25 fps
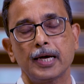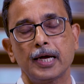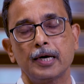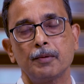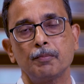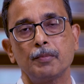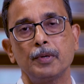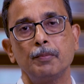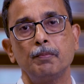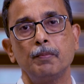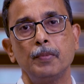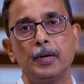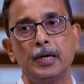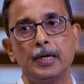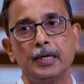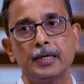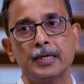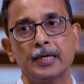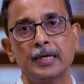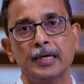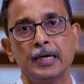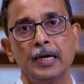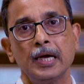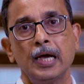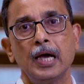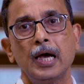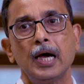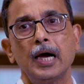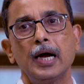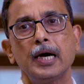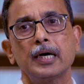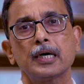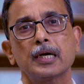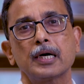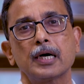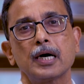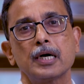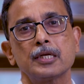can be built
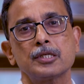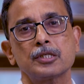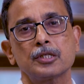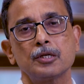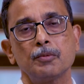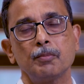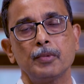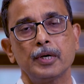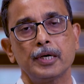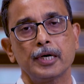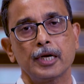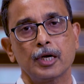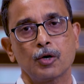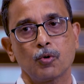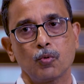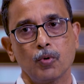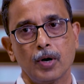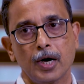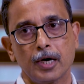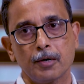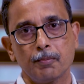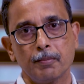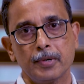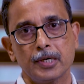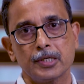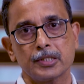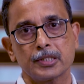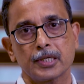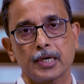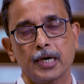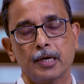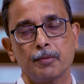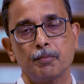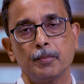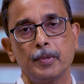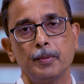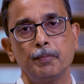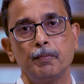and customer requirements
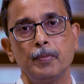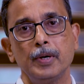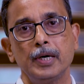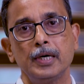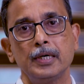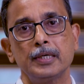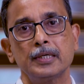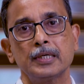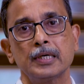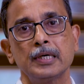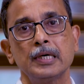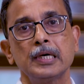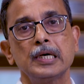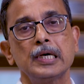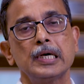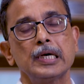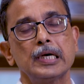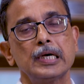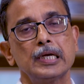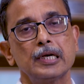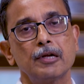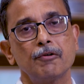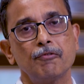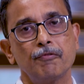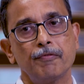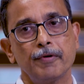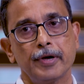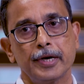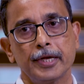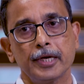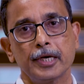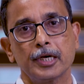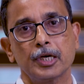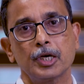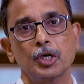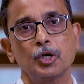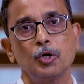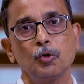can be built in a
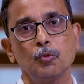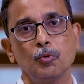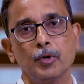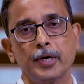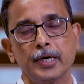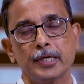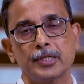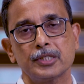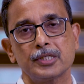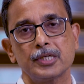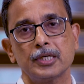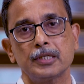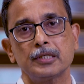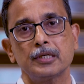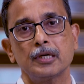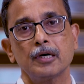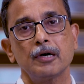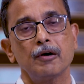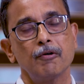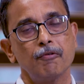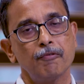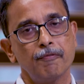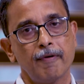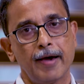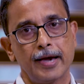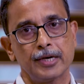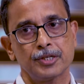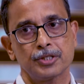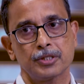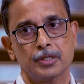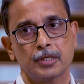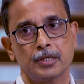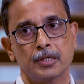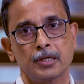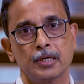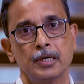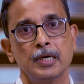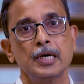very curated
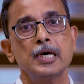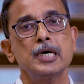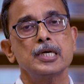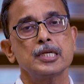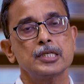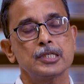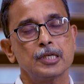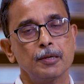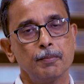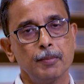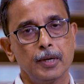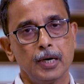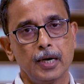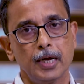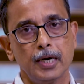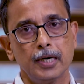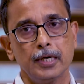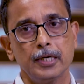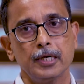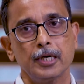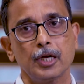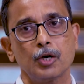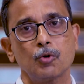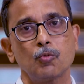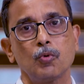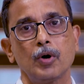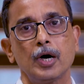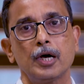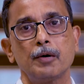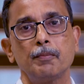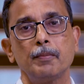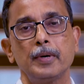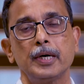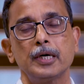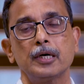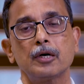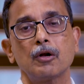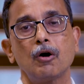fashion. Similarly,
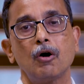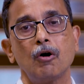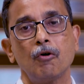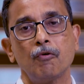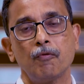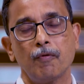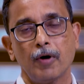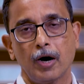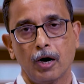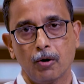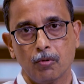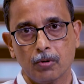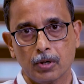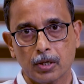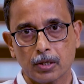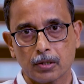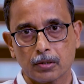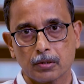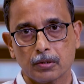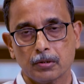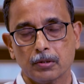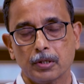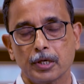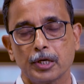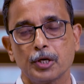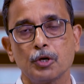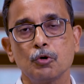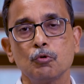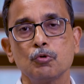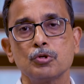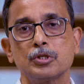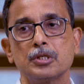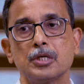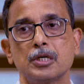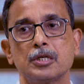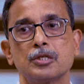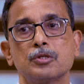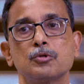requirement of our
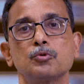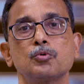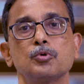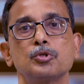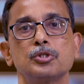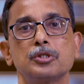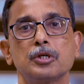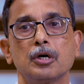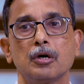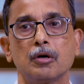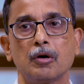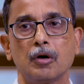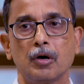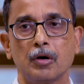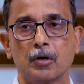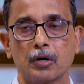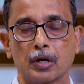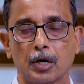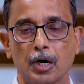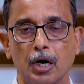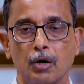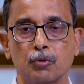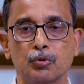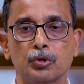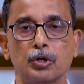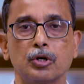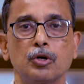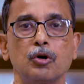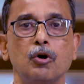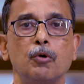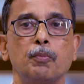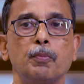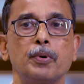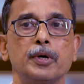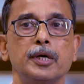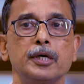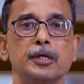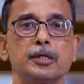users, which are our counter
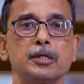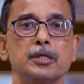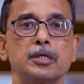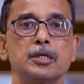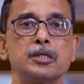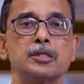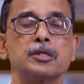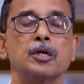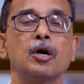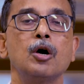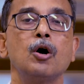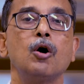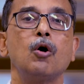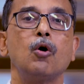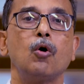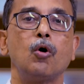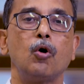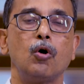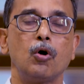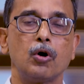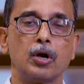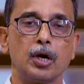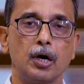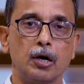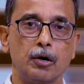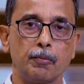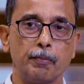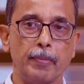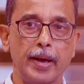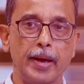operators or our